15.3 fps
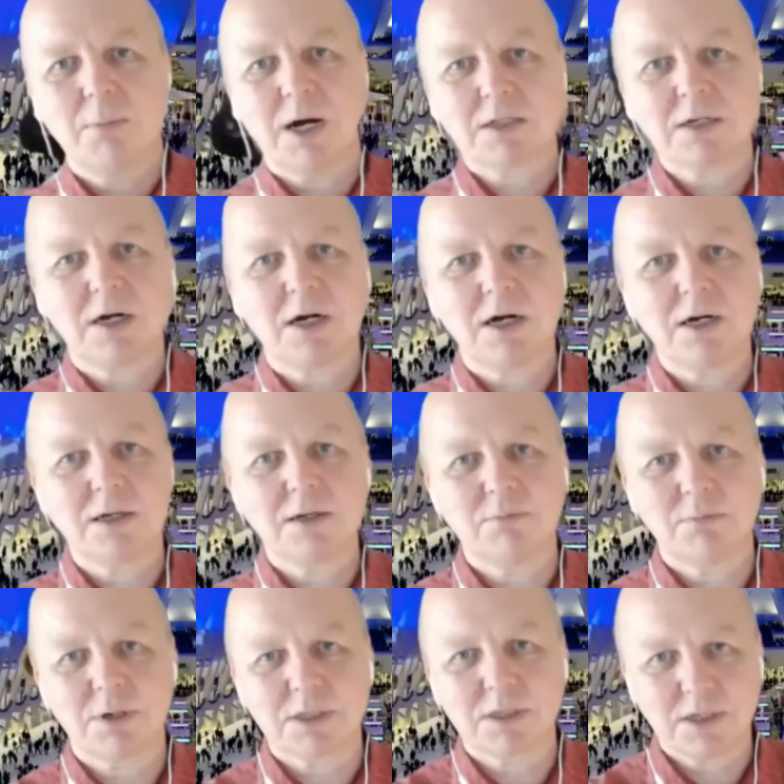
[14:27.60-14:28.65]
by
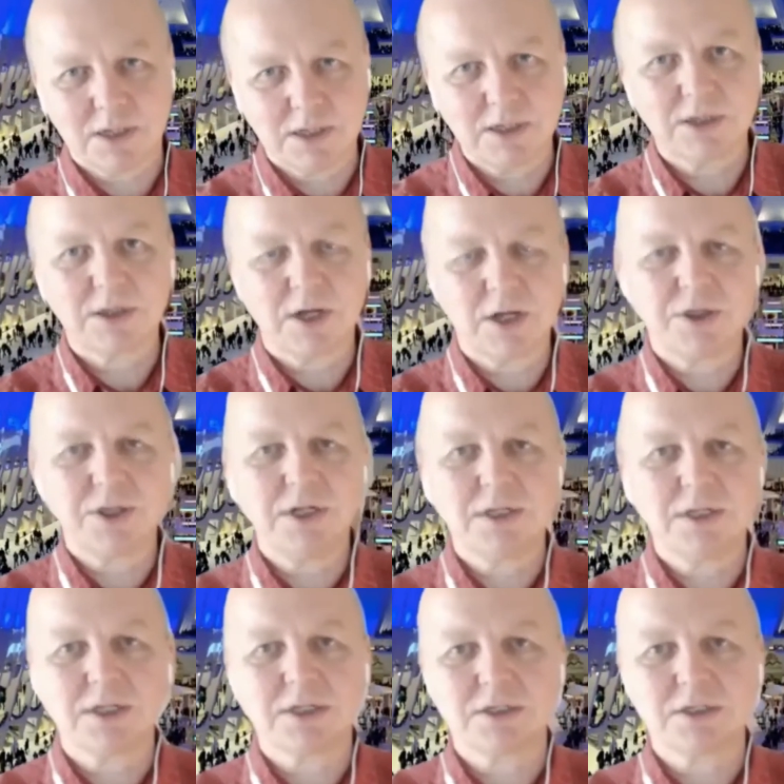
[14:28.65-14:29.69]
time. But I
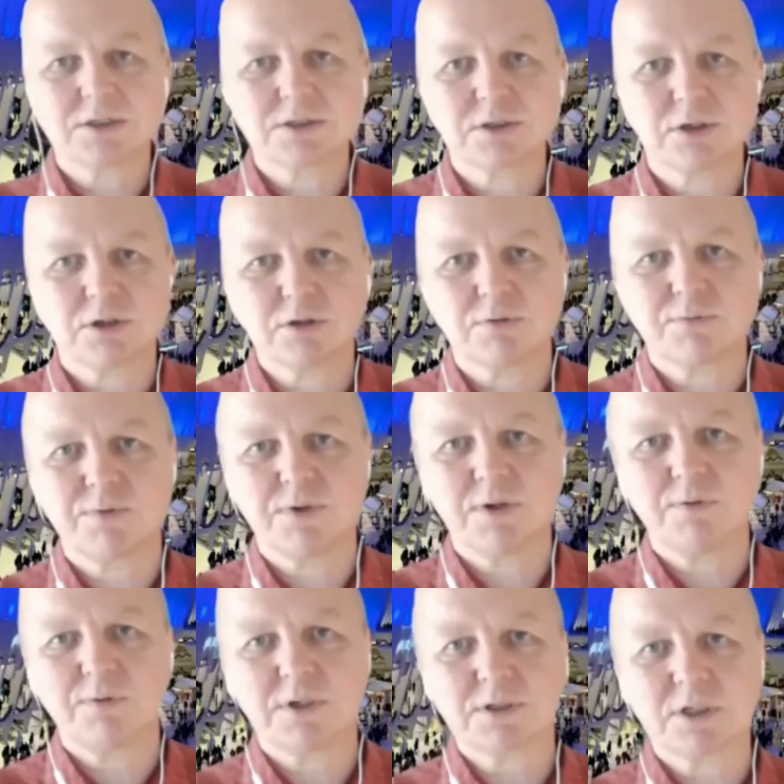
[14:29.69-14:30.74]
think that this sort of
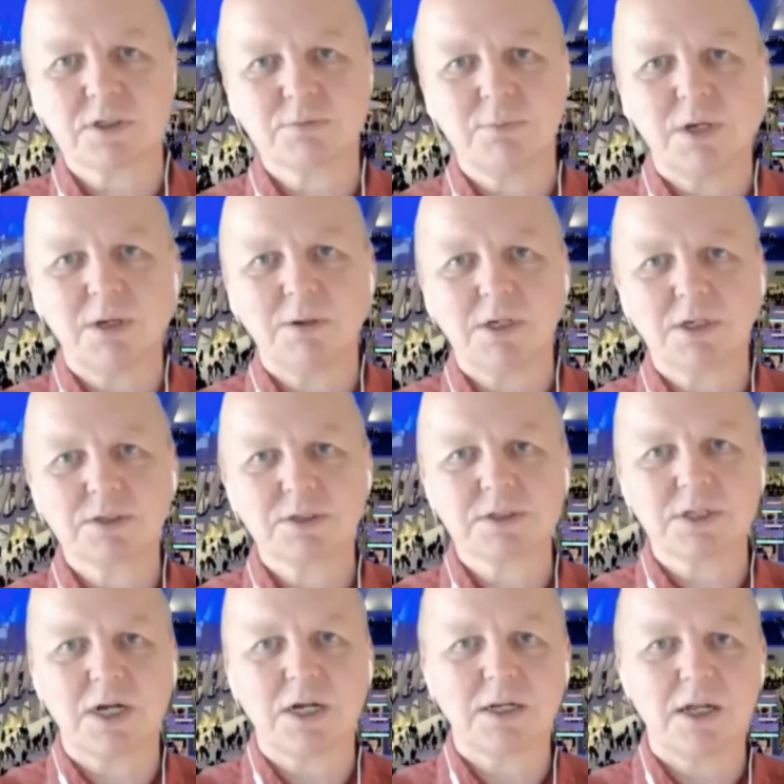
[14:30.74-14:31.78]
differences may
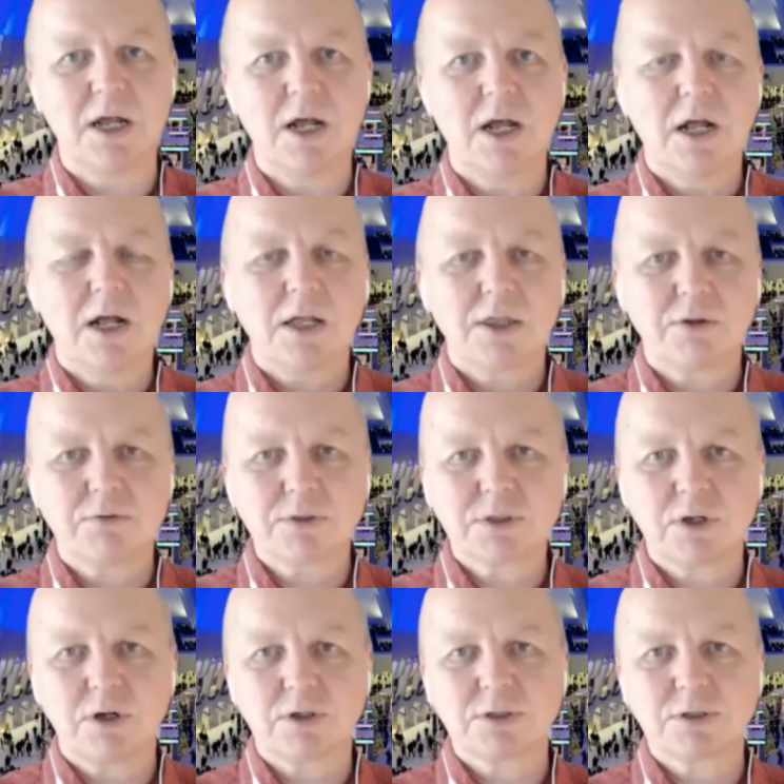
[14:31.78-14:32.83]
exist, and the
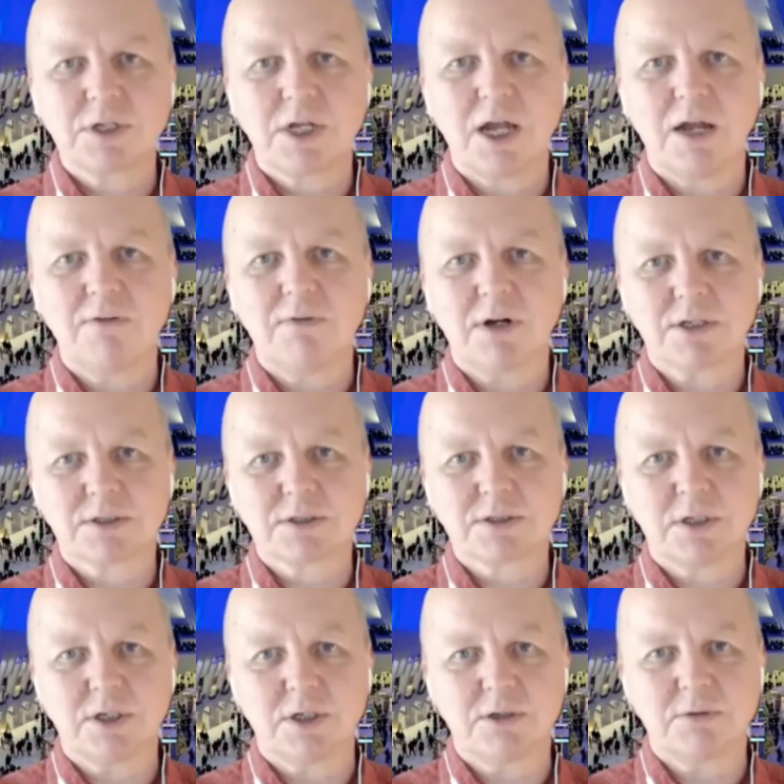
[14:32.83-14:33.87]
research gave us
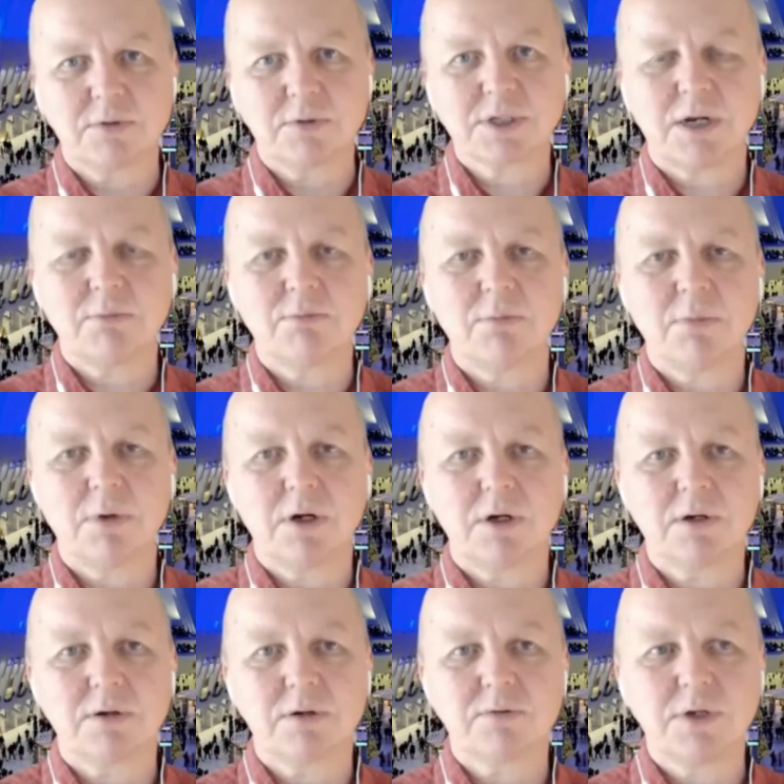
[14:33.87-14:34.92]
some
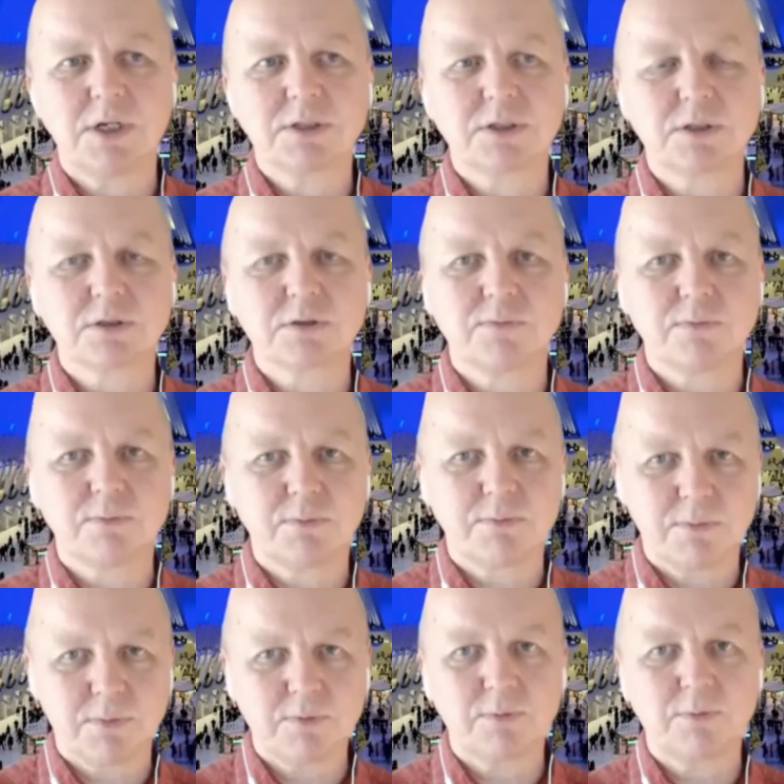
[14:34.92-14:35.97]
reasons
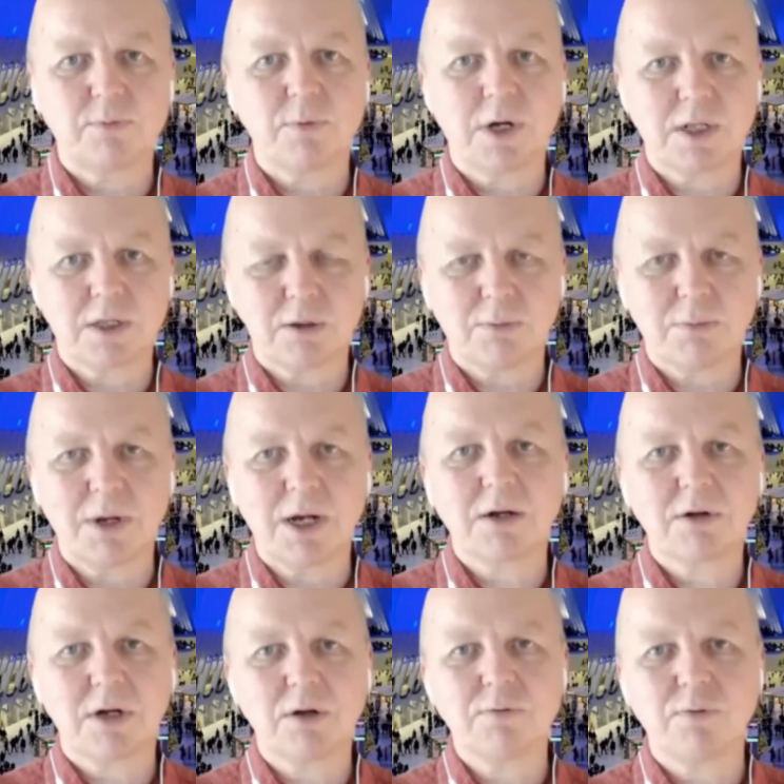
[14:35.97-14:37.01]
at the
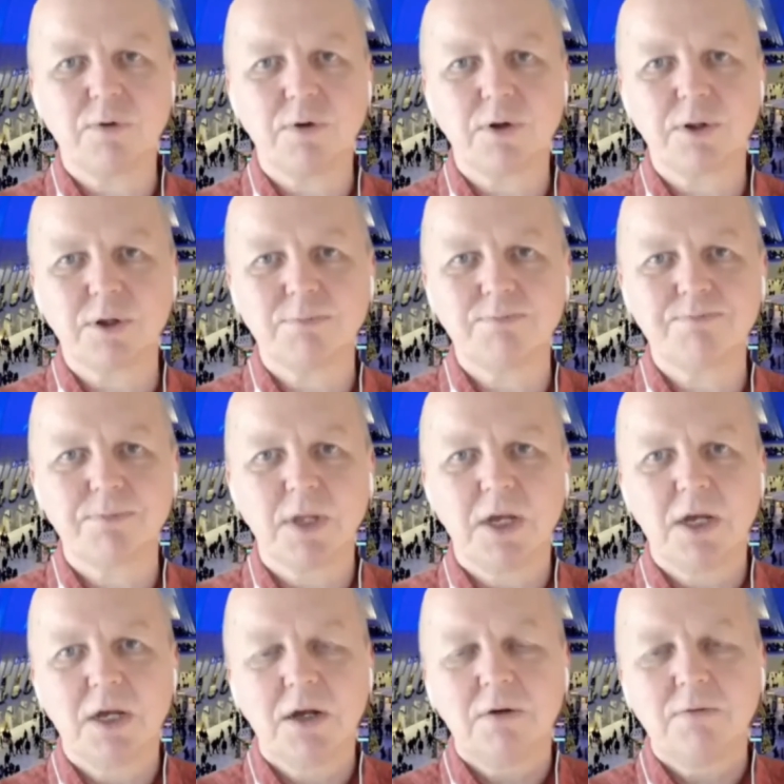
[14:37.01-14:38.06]
background for
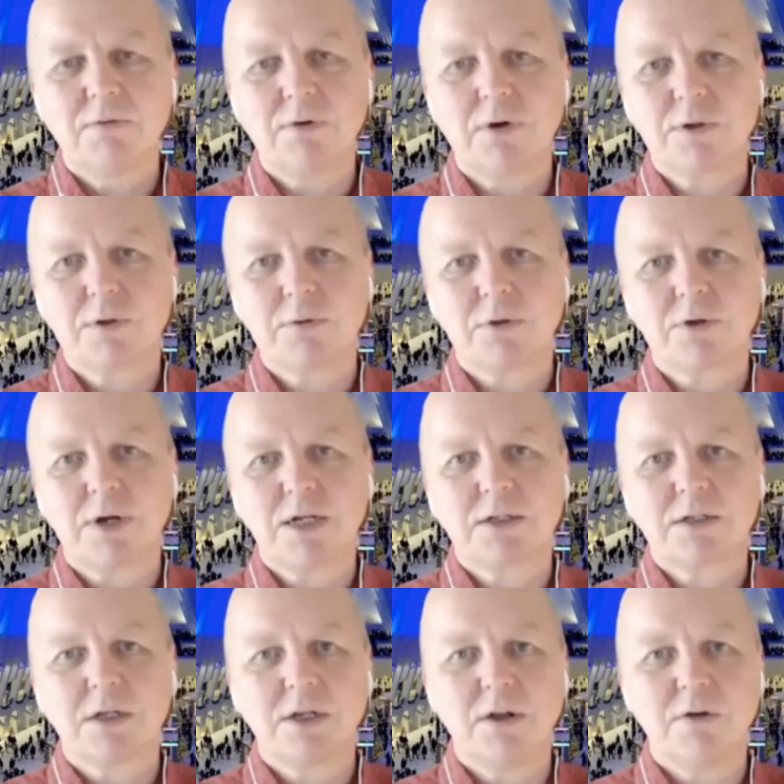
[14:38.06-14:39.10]
the great
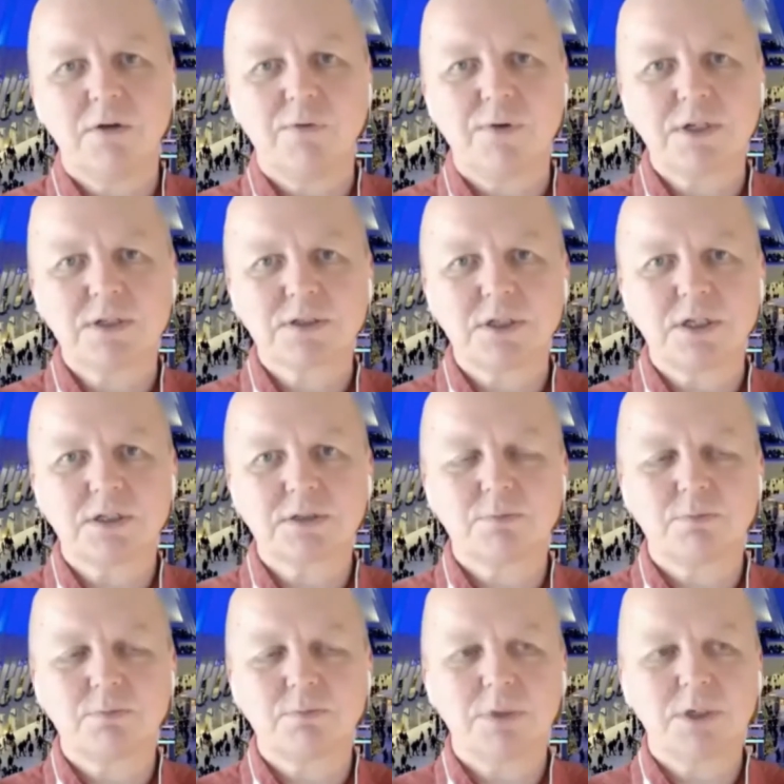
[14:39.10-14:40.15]
differences
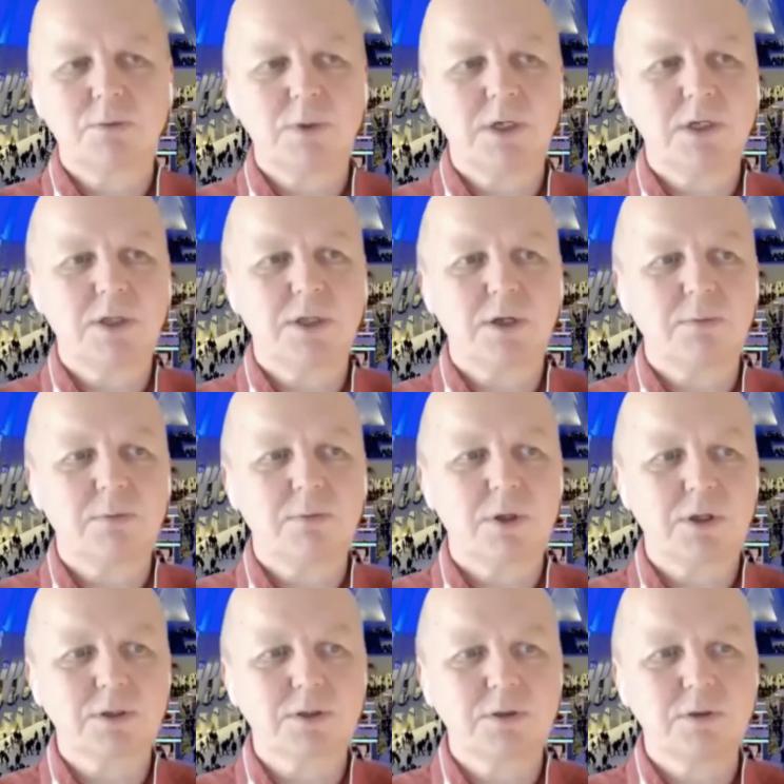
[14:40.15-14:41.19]
between the
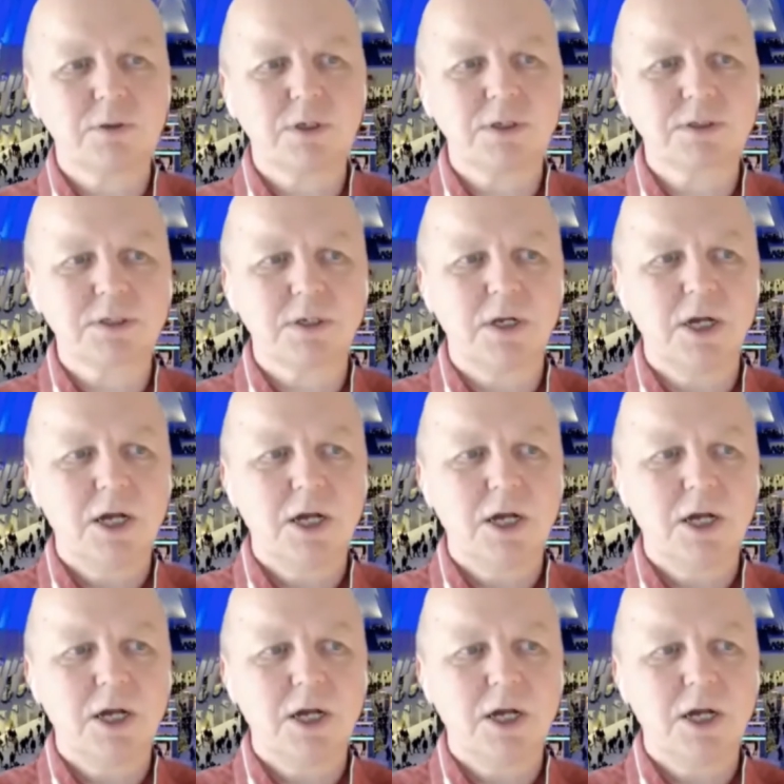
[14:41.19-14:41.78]
students.